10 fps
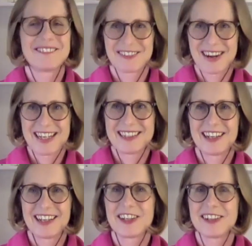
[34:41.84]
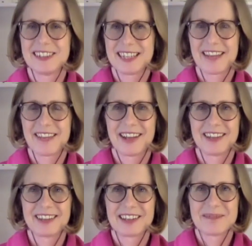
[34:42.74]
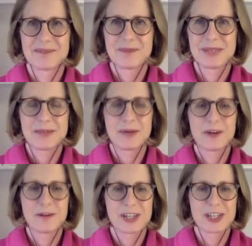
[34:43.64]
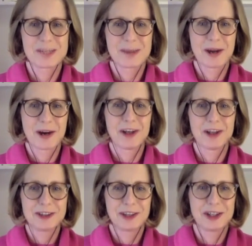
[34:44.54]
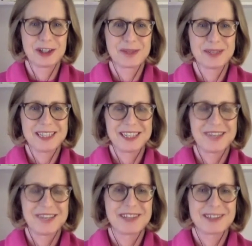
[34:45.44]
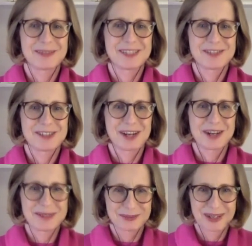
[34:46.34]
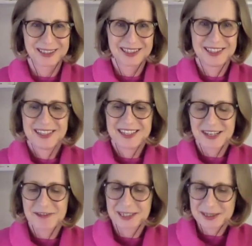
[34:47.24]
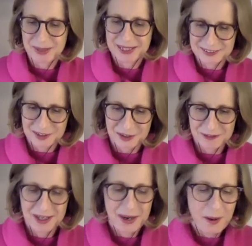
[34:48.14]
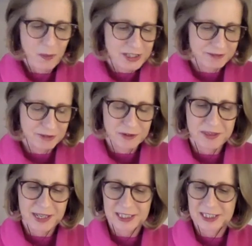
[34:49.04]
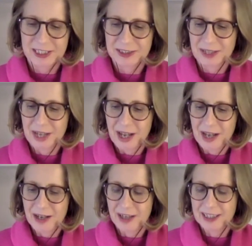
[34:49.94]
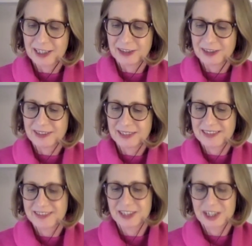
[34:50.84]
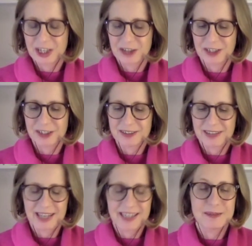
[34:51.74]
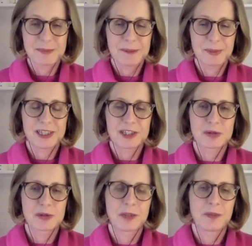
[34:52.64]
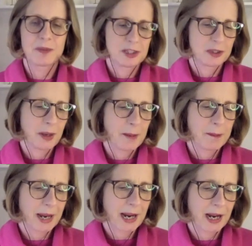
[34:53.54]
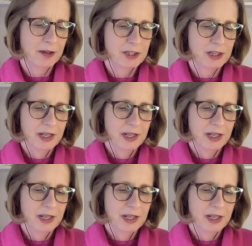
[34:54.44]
great. I totally get that. Kind of being more efficient about our own social media investment of time as well definitely pays off. Wonderful. Thank you. I'll include those links in the show notes. And it's been brilliant talking with you about